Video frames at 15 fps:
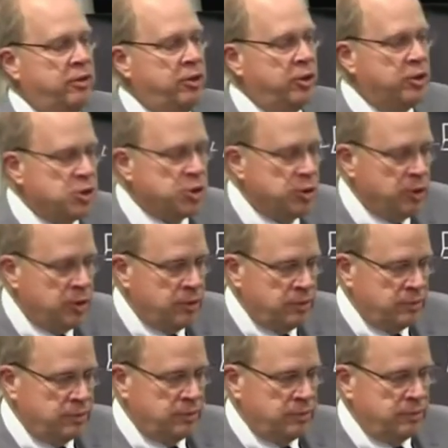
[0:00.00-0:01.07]

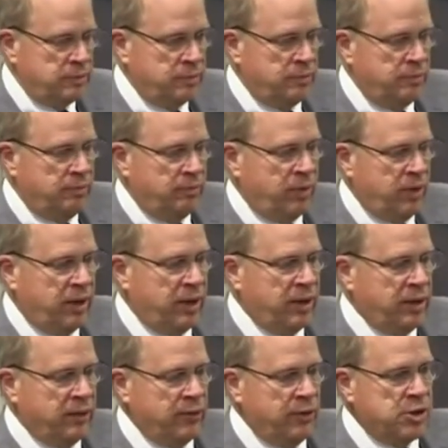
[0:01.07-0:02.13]
digital,
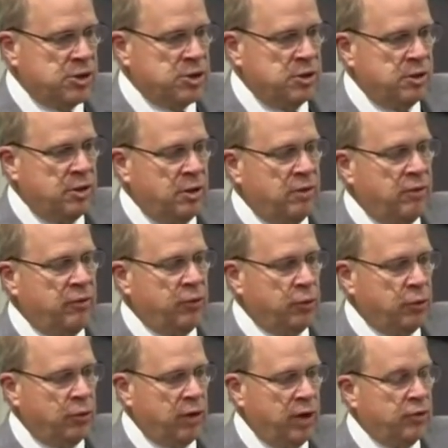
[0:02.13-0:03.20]
high-definition
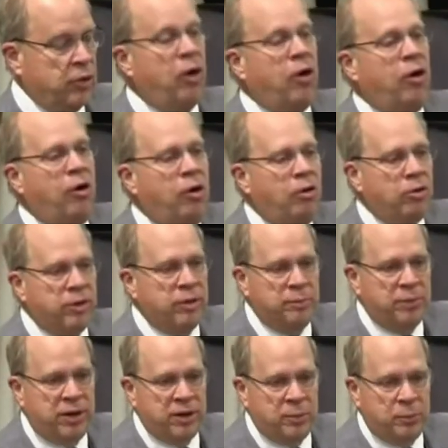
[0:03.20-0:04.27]
photographs, all of
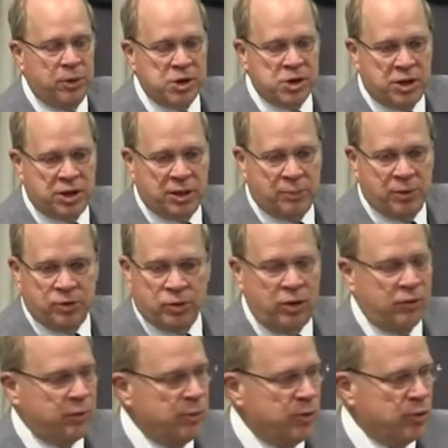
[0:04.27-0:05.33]
them by the British Library. It's
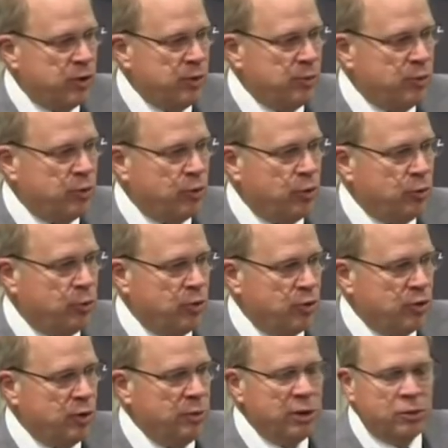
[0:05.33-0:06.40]
all from the same source with the
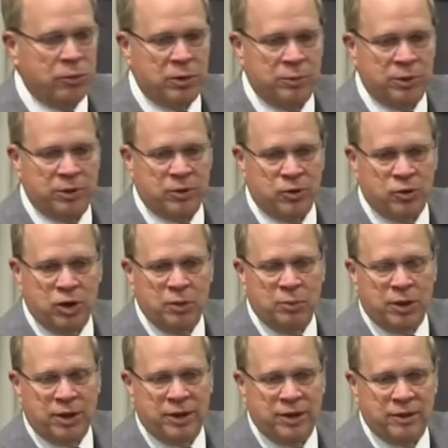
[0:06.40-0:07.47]
same equipment, the
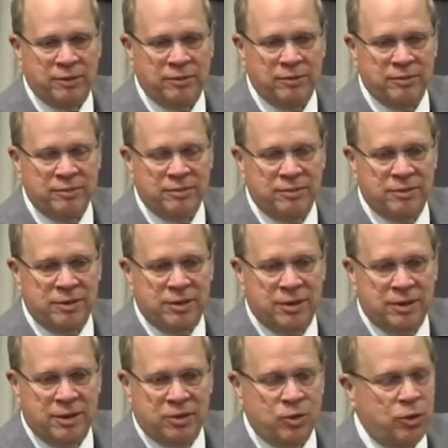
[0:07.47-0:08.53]
same lighting.
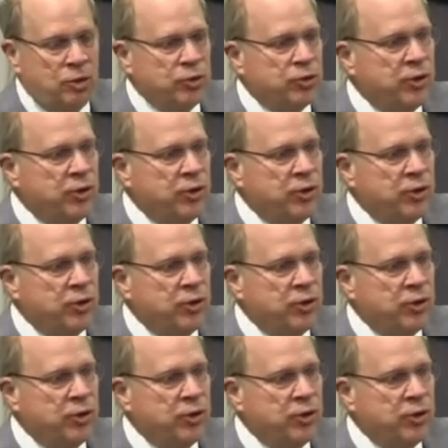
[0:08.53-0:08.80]
It's all